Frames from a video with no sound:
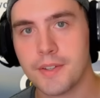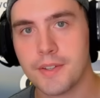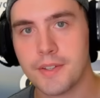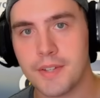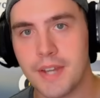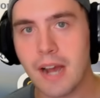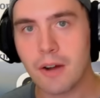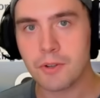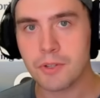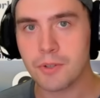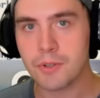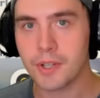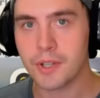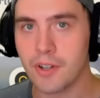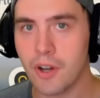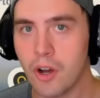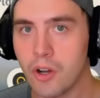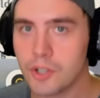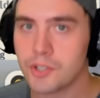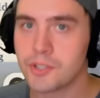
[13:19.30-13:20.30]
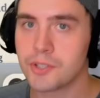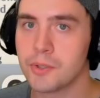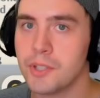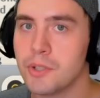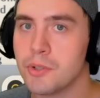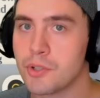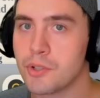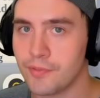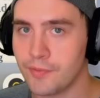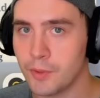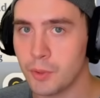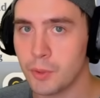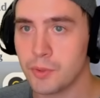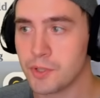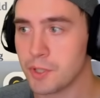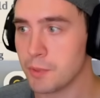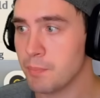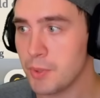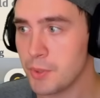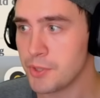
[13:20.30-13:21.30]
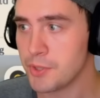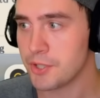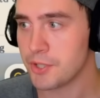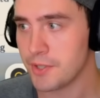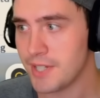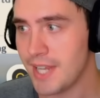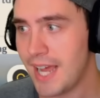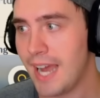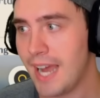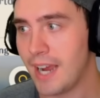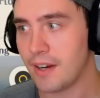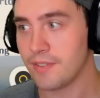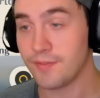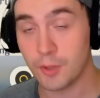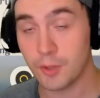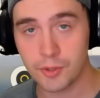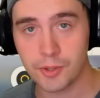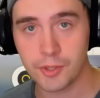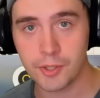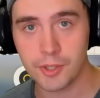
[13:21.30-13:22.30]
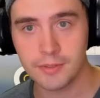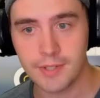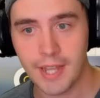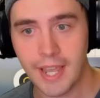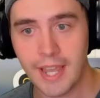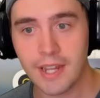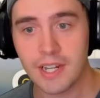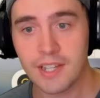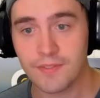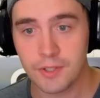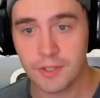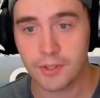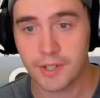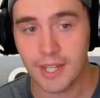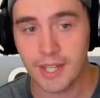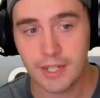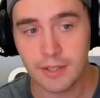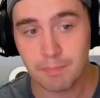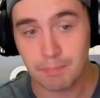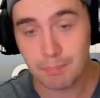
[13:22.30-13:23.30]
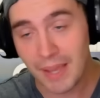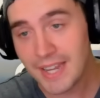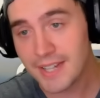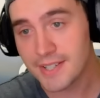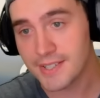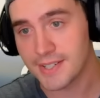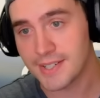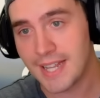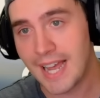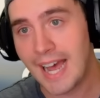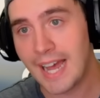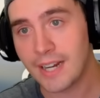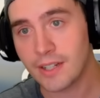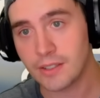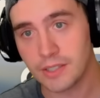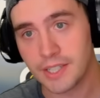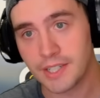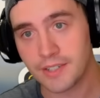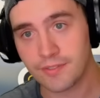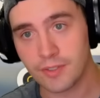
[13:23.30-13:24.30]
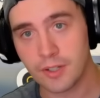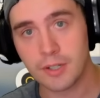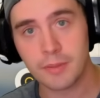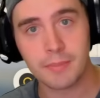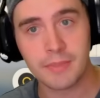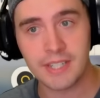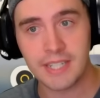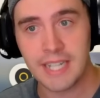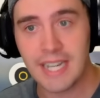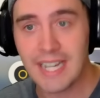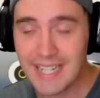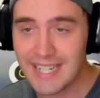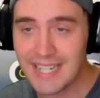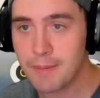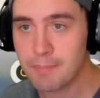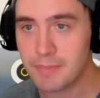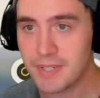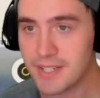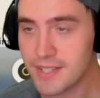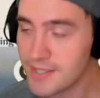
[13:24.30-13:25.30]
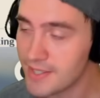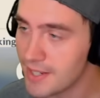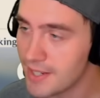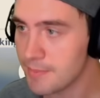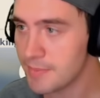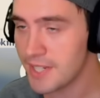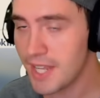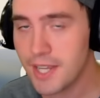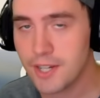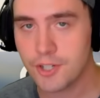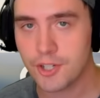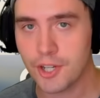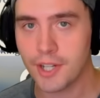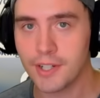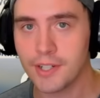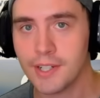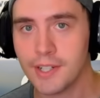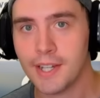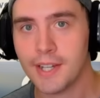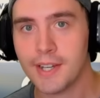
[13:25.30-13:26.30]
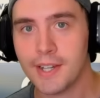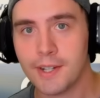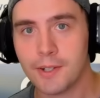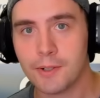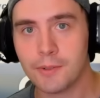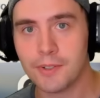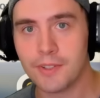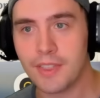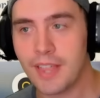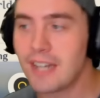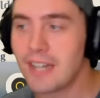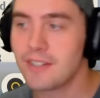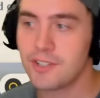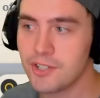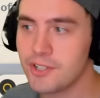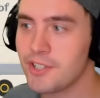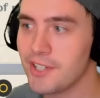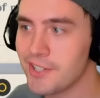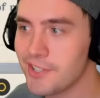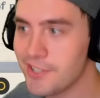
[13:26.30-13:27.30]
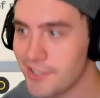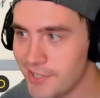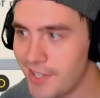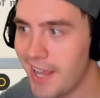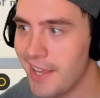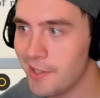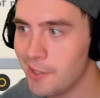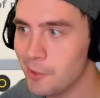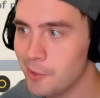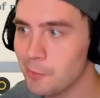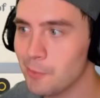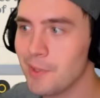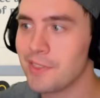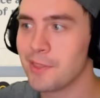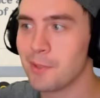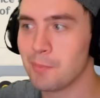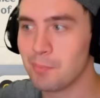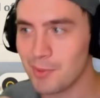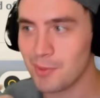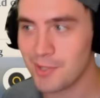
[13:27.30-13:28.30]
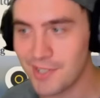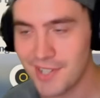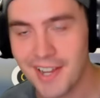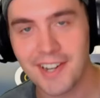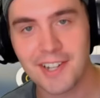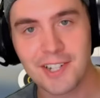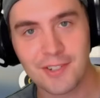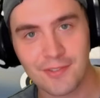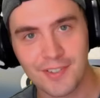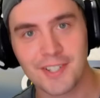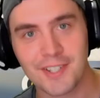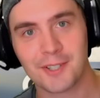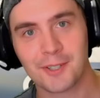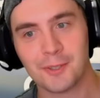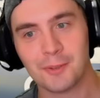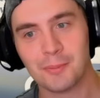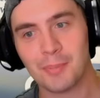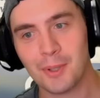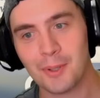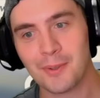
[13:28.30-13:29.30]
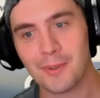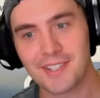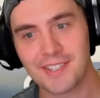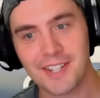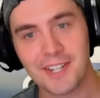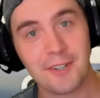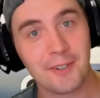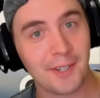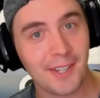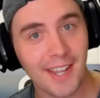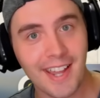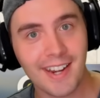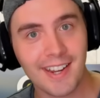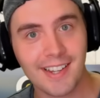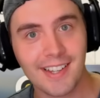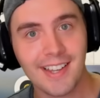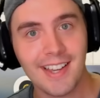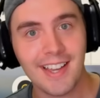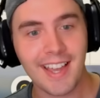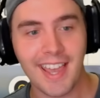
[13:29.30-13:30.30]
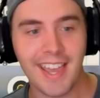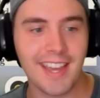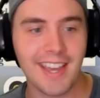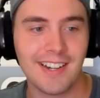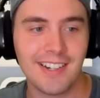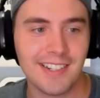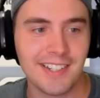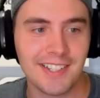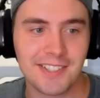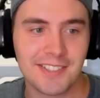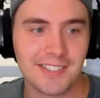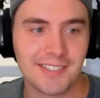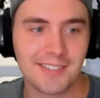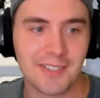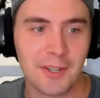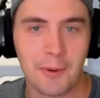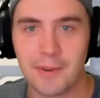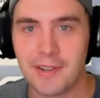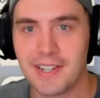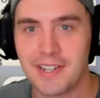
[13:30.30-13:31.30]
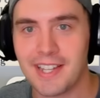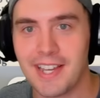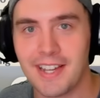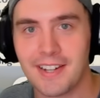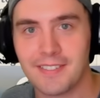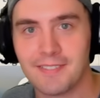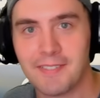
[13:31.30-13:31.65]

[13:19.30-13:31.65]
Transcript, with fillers: Now you can also use food to boost your attack further, and if you're getting base attack, like from the Adeptus Temptation, that's just going to scale with the percentage physical bonus that you're getting, and it's going to get